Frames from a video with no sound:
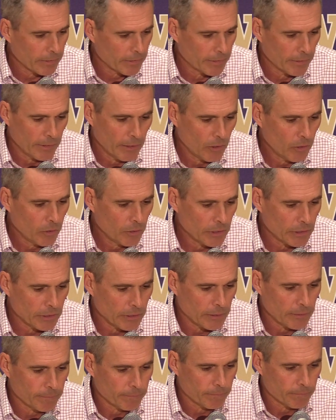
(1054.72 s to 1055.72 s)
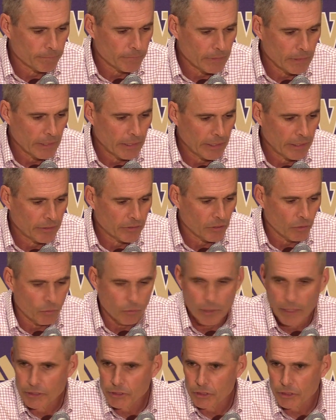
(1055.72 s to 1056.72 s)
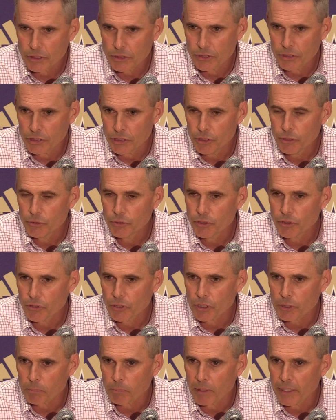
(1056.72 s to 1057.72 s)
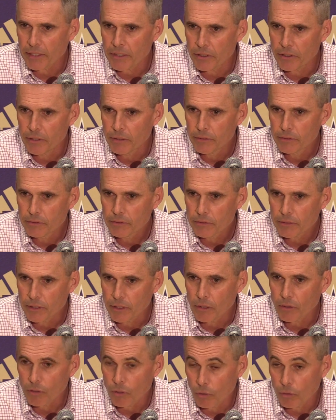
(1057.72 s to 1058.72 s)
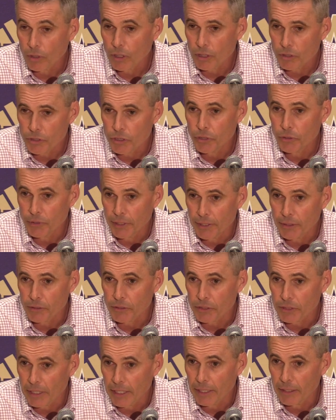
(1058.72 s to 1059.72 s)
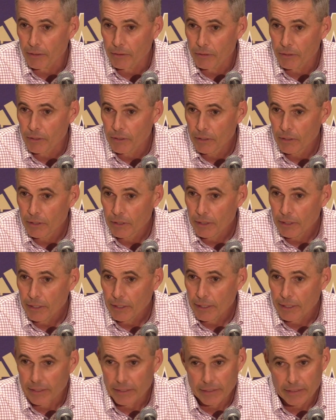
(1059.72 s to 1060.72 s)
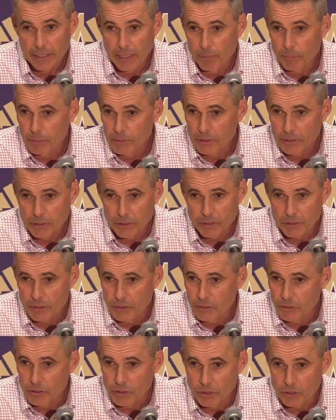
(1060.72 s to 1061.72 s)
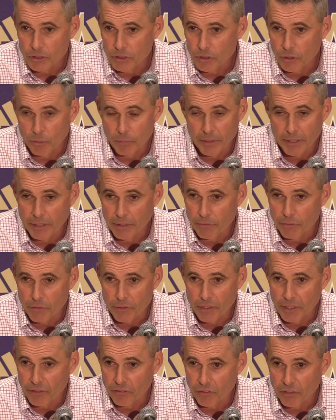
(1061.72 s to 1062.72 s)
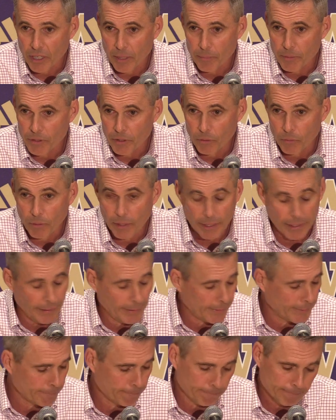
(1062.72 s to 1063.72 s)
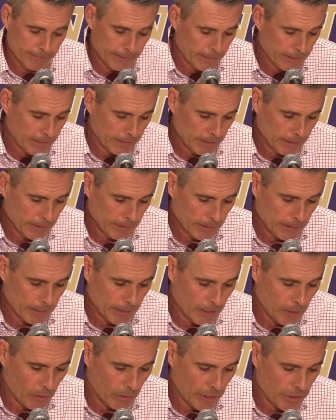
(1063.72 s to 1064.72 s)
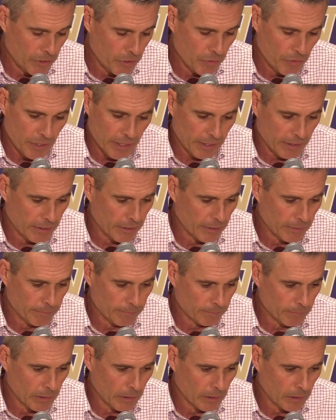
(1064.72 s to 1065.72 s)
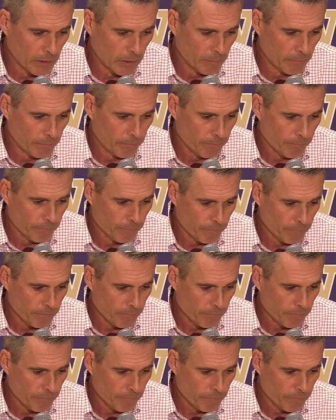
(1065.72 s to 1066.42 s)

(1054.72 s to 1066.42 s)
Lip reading: you know, he's a redshirt junior that's played, you know, going on 2 years now. And at that position, there's just so many different things coming your way. And, you know, I do think that,